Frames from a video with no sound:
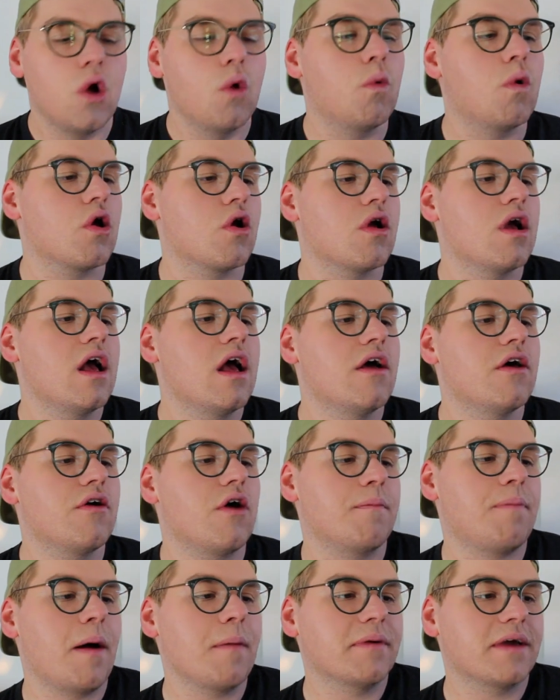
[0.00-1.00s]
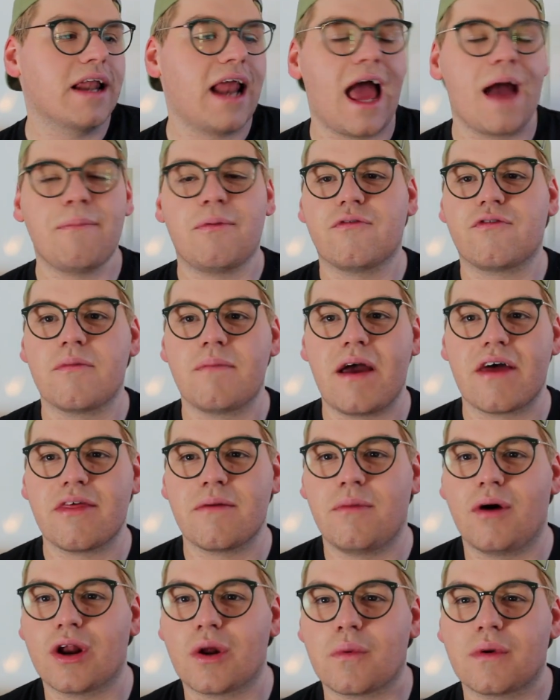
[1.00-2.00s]
where Pumpkin Apple from Bath
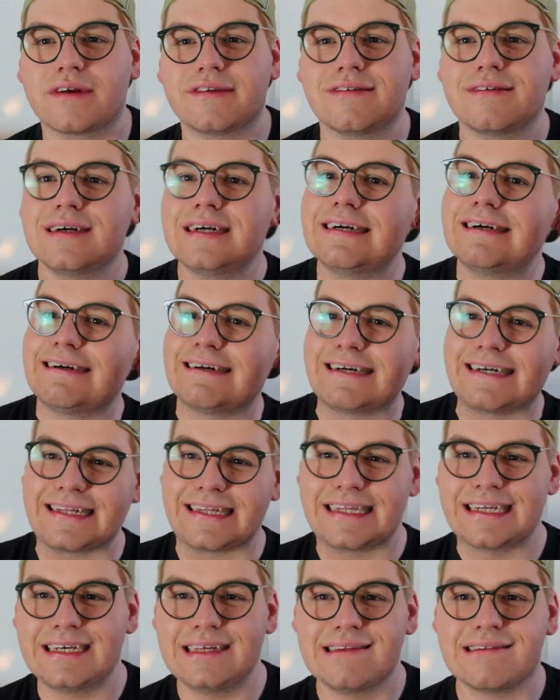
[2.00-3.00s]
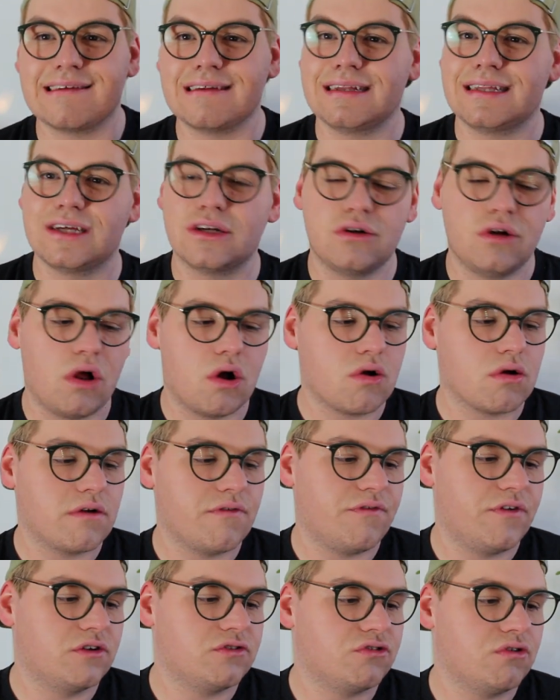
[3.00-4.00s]
& Body Works leans a little
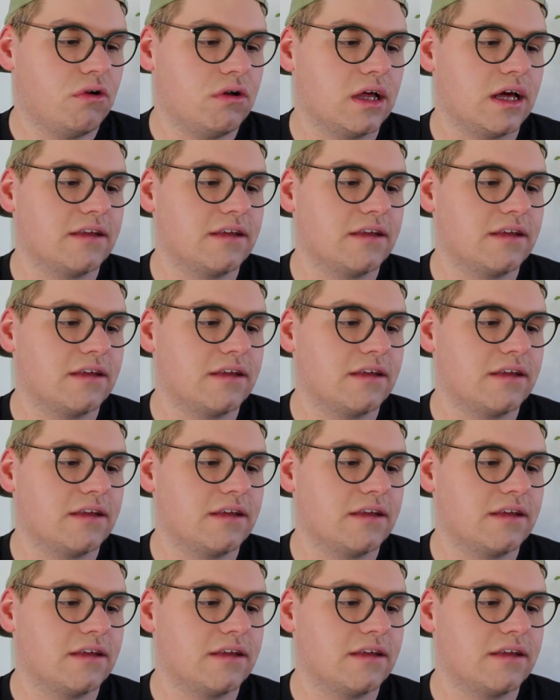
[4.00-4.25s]
artificial.